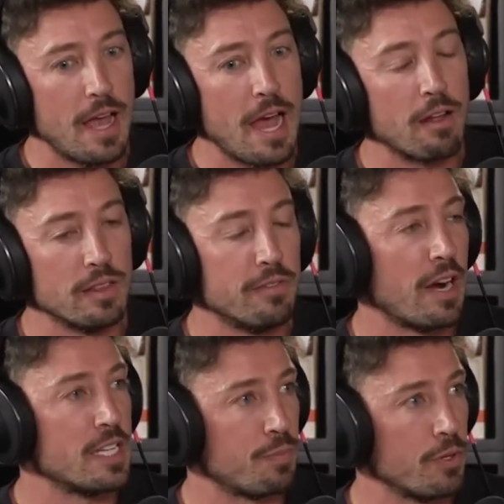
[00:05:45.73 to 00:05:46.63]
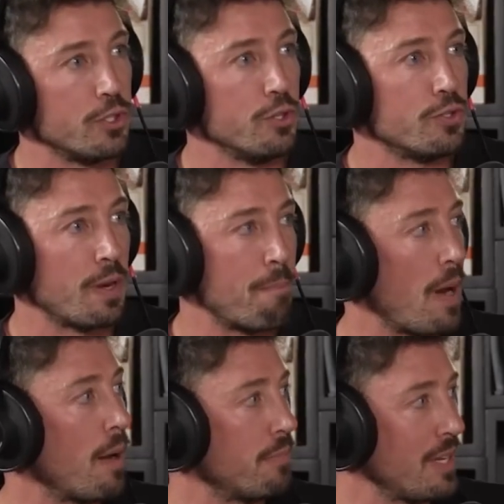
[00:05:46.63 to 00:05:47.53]
our liver has produced and
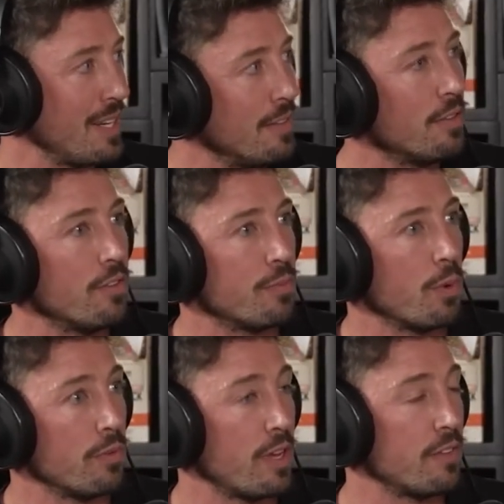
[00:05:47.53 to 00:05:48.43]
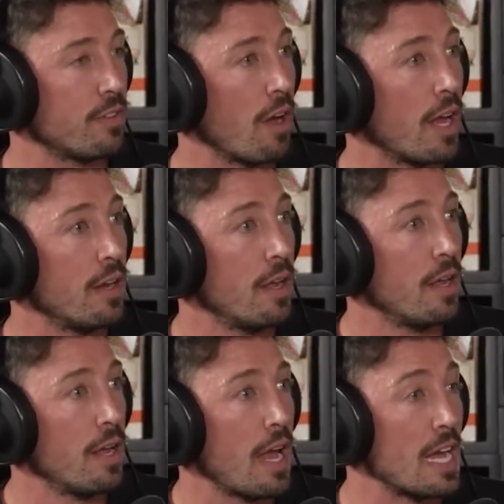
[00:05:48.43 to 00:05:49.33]
pumped into the small intestine
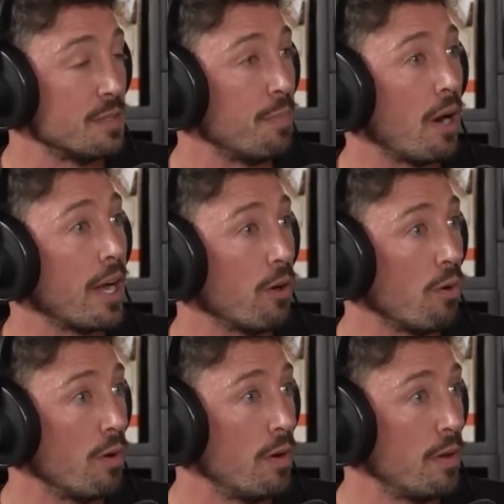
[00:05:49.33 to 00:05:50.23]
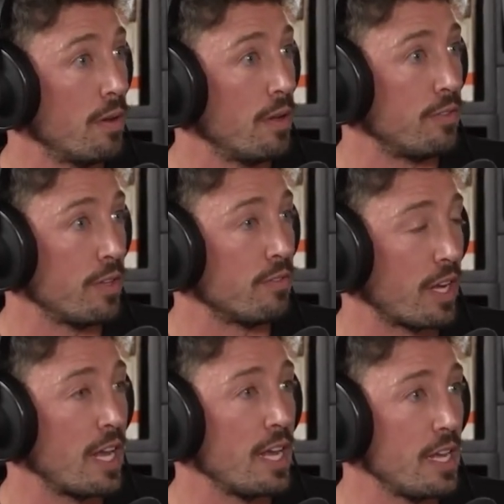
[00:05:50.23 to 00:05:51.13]
as bile. It's it's a
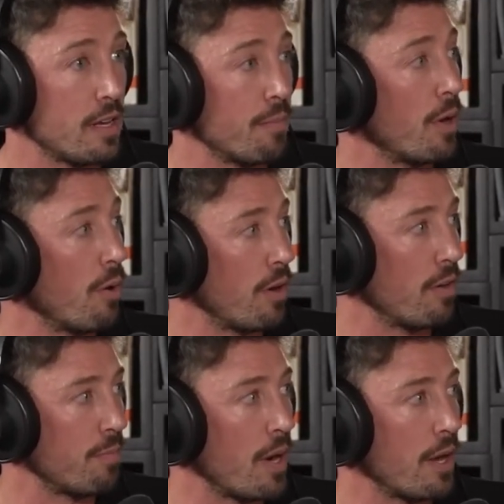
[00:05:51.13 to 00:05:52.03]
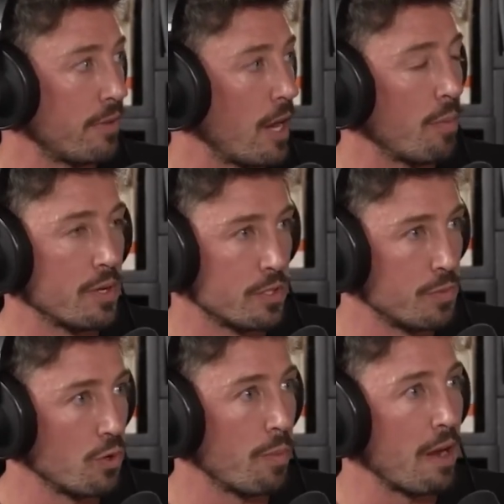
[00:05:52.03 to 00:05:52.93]
key component of bile to help us
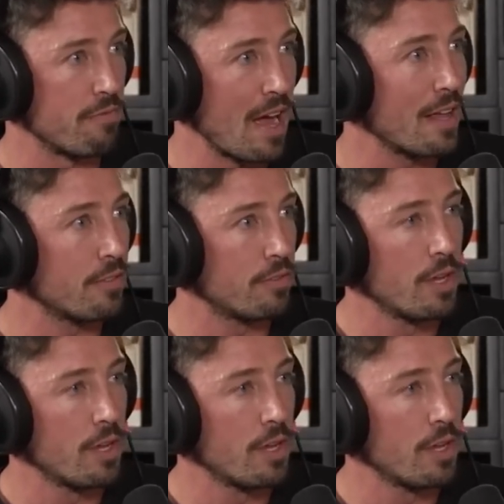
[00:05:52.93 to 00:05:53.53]
absorb our fats.